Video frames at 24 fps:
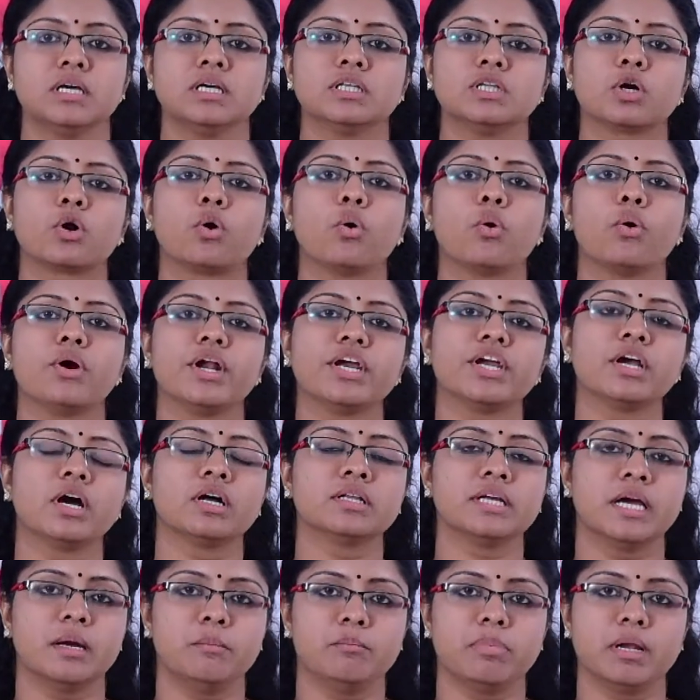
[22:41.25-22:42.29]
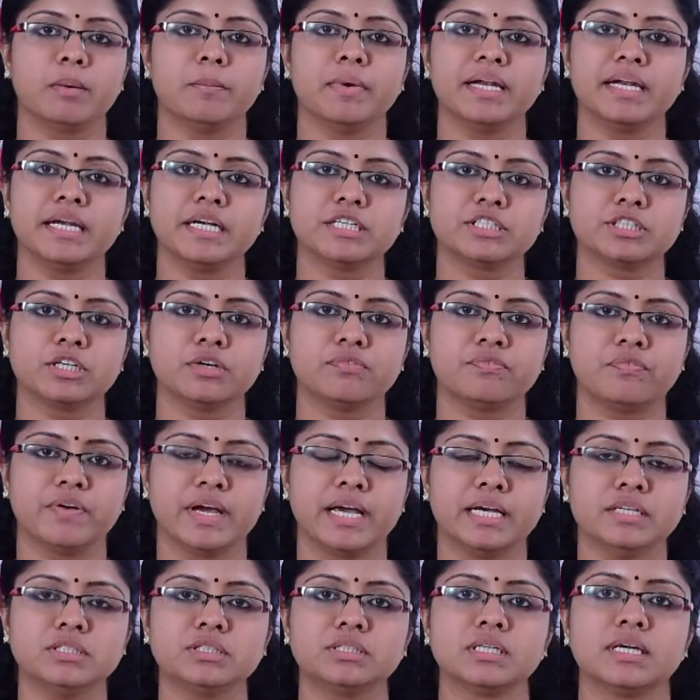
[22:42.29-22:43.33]
the coding or the implementation
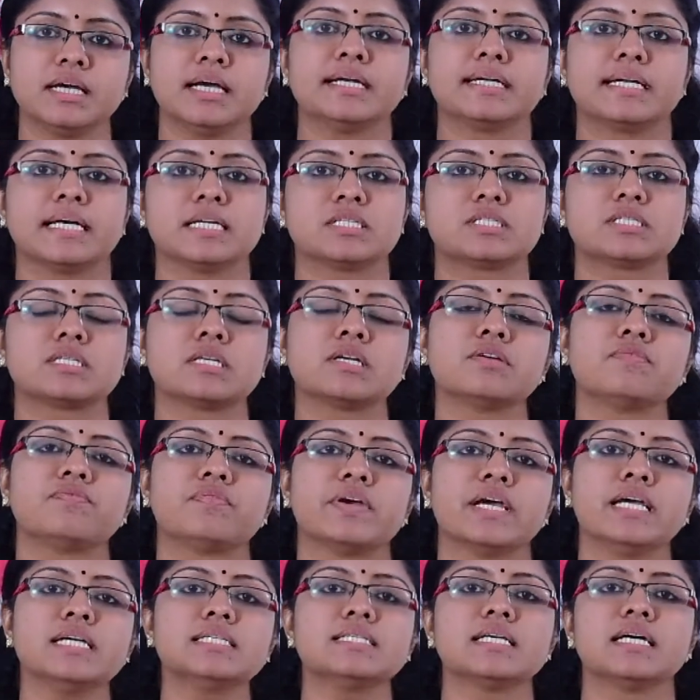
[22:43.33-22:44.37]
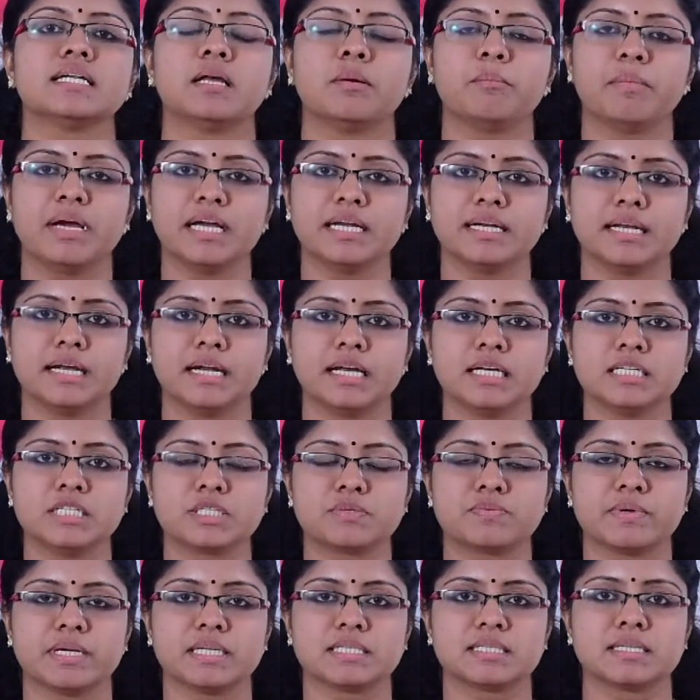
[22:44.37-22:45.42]
phase, testing phase, and the maintenance
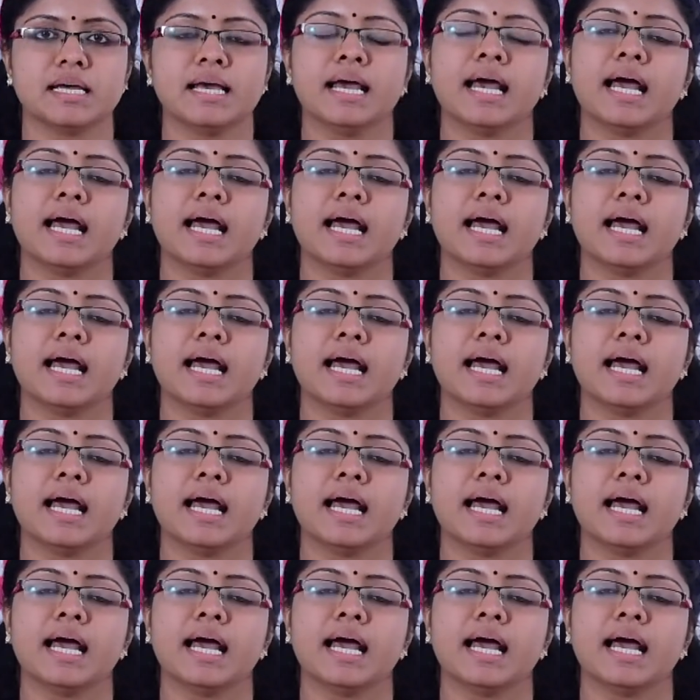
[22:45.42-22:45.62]
phase.